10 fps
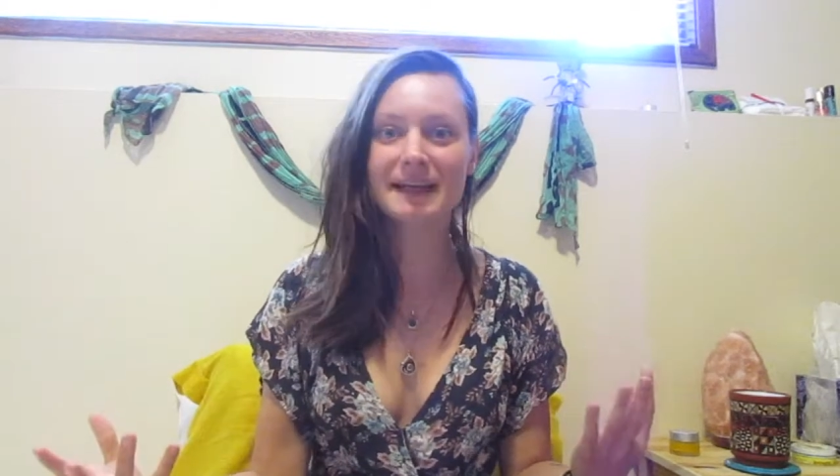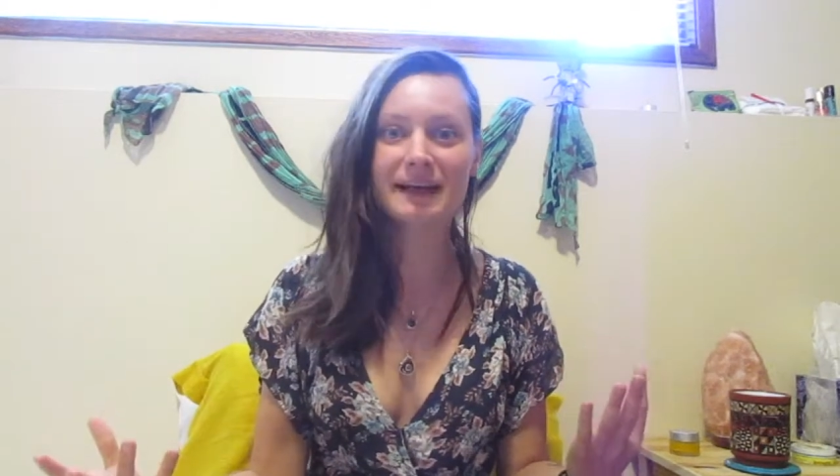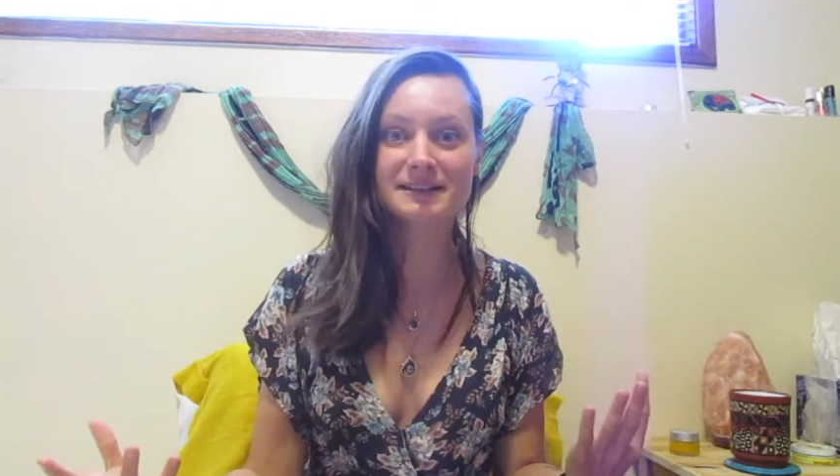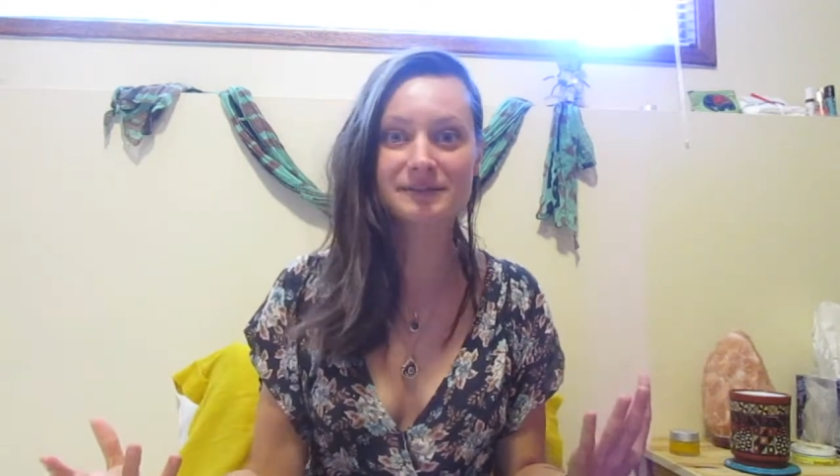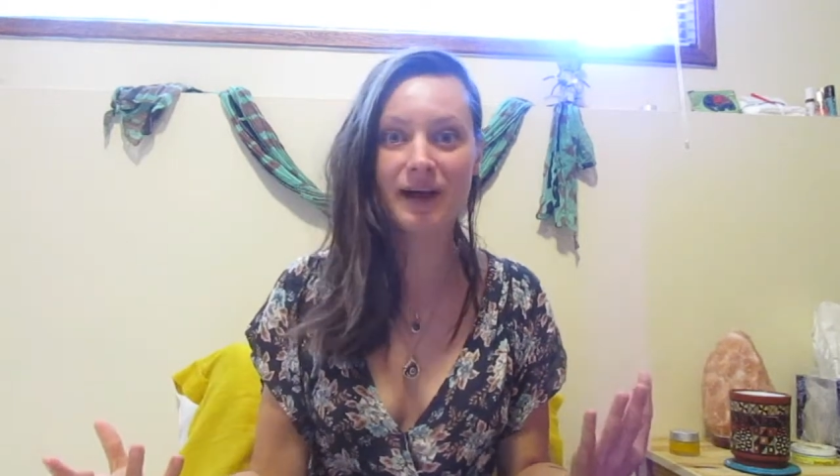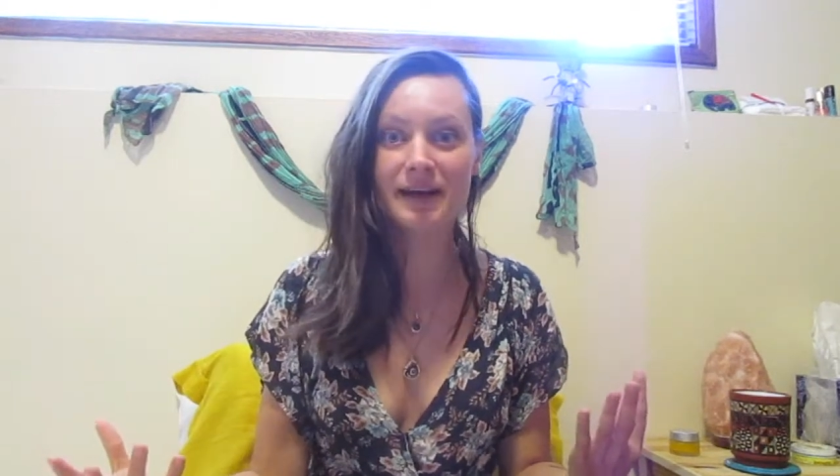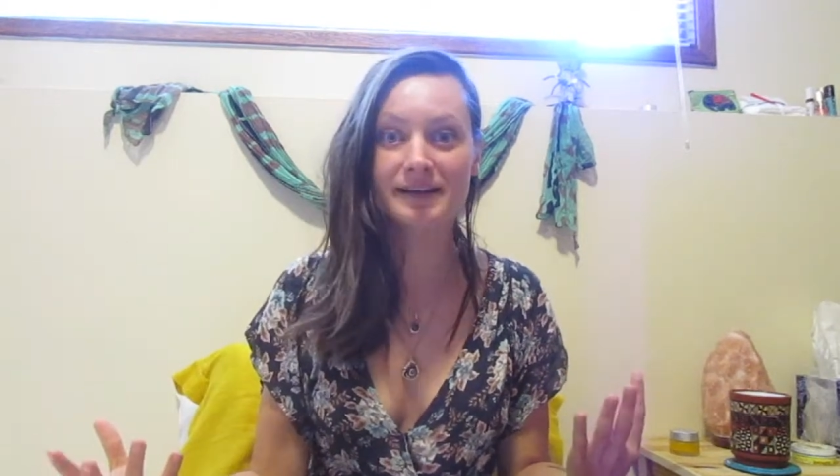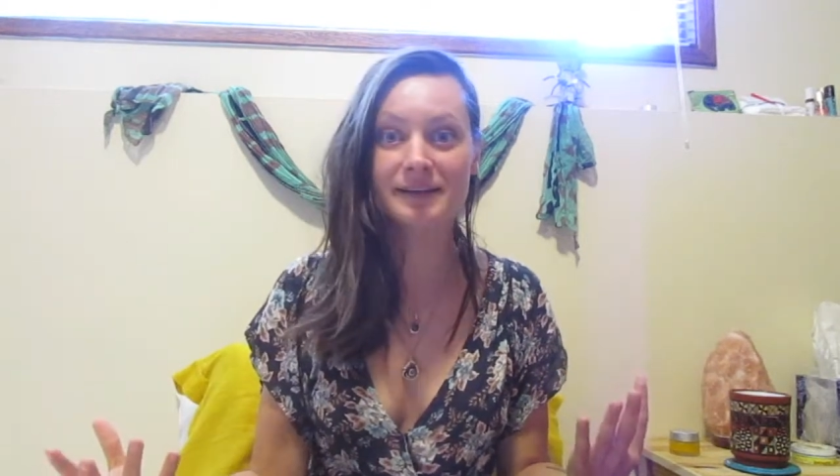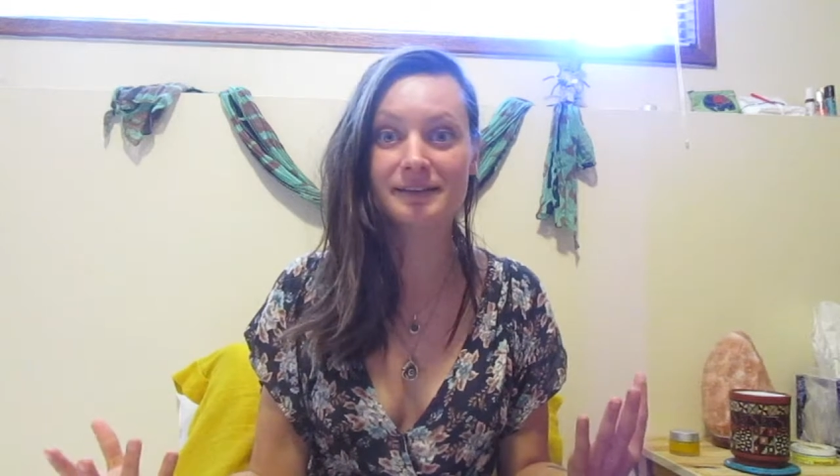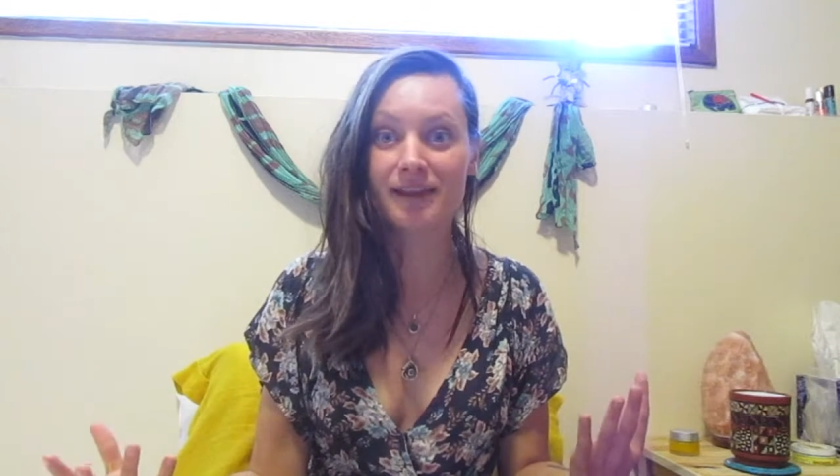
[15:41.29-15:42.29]

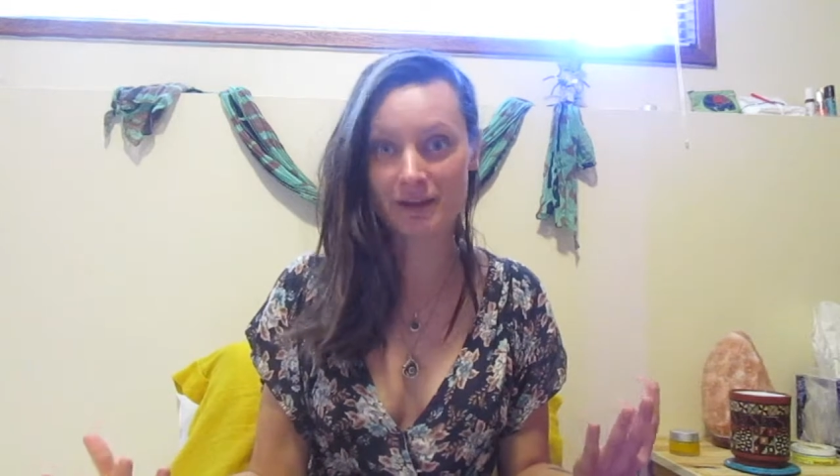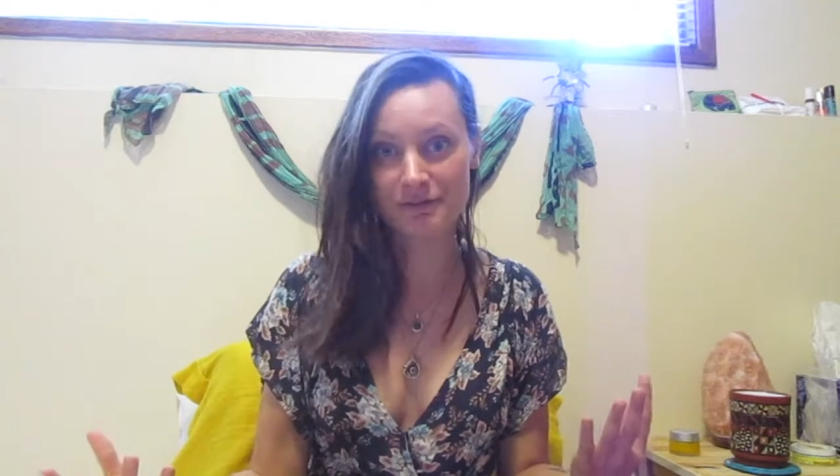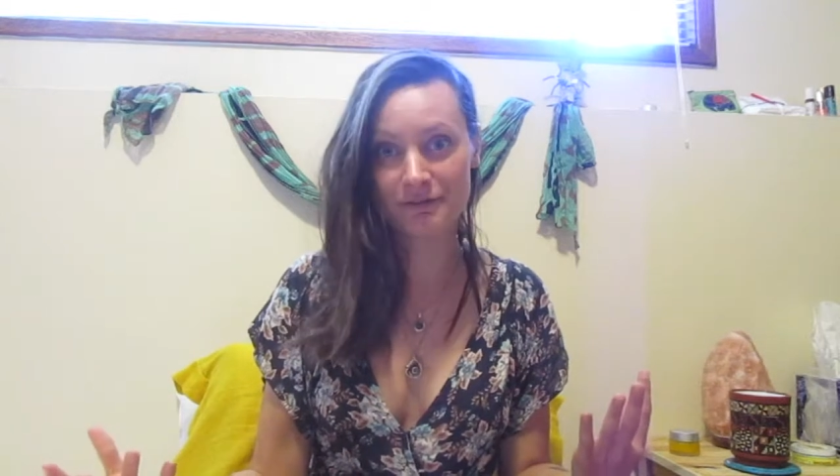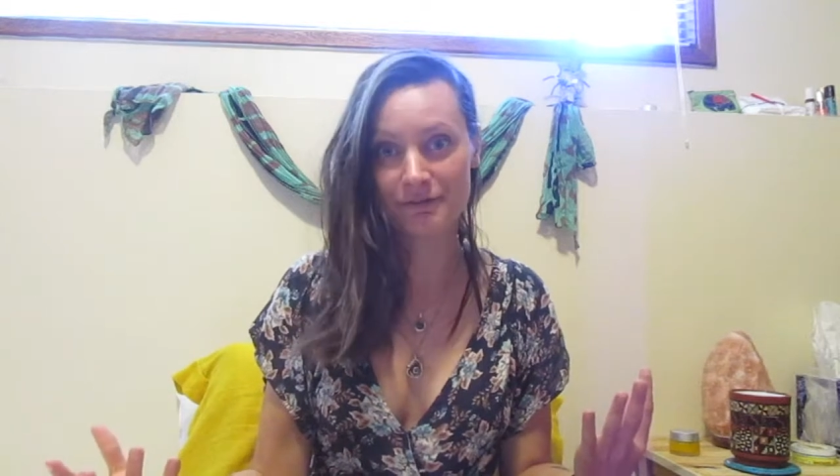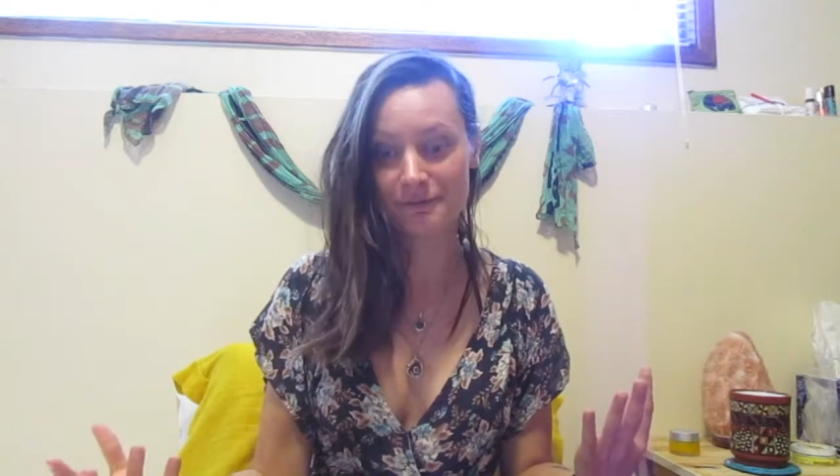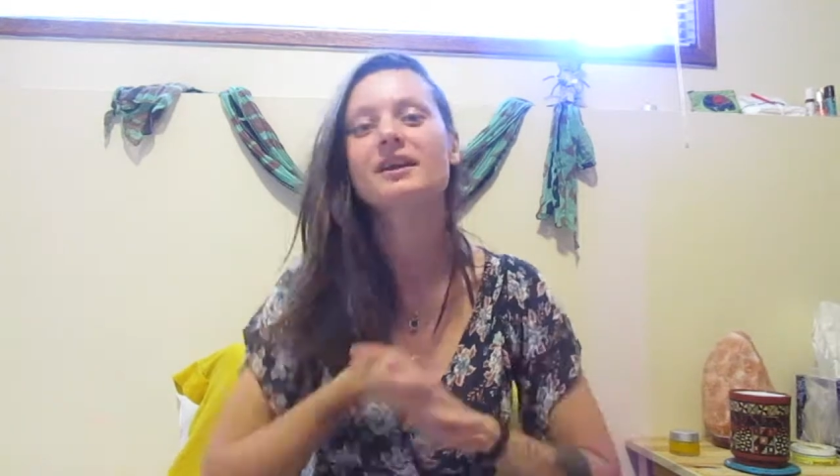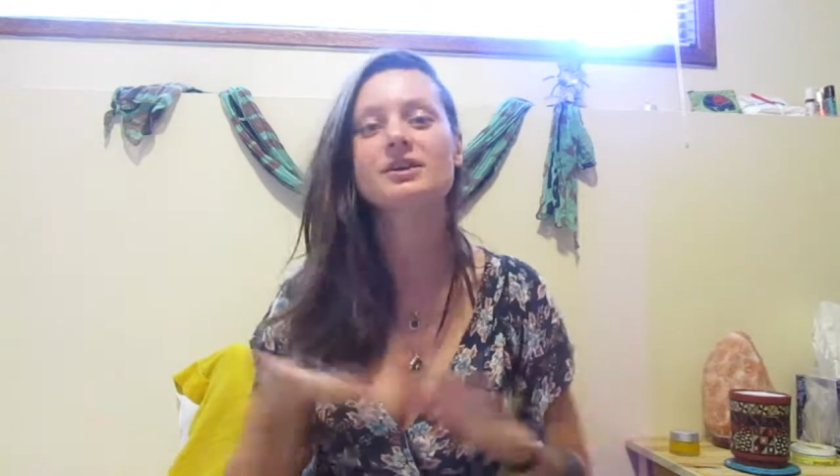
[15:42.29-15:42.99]
satisfied in life.